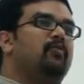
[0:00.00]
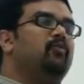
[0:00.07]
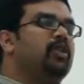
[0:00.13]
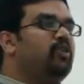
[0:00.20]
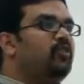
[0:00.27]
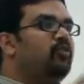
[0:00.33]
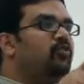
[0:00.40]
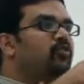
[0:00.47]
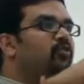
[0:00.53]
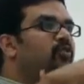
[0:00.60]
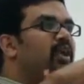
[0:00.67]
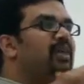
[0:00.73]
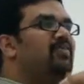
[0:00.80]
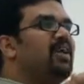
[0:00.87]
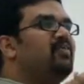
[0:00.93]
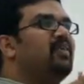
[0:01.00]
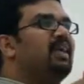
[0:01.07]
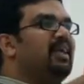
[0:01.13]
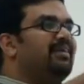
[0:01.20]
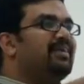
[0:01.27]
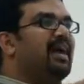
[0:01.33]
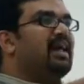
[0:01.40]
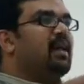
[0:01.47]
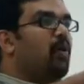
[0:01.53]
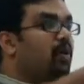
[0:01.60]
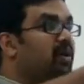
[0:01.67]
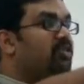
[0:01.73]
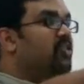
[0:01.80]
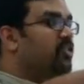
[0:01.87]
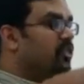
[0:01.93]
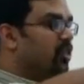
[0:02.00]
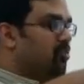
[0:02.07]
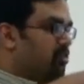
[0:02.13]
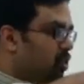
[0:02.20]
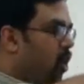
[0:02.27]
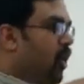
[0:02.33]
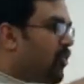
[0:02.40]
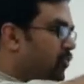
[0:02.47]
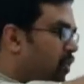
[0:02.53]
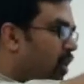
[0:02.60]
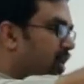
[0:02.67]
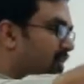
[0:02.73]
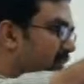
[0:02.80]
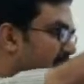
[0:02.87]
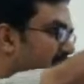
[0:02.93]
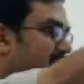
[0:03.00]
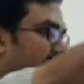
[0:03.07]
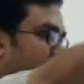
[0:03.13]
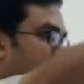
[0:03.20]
Which when we design our system, all of you are designing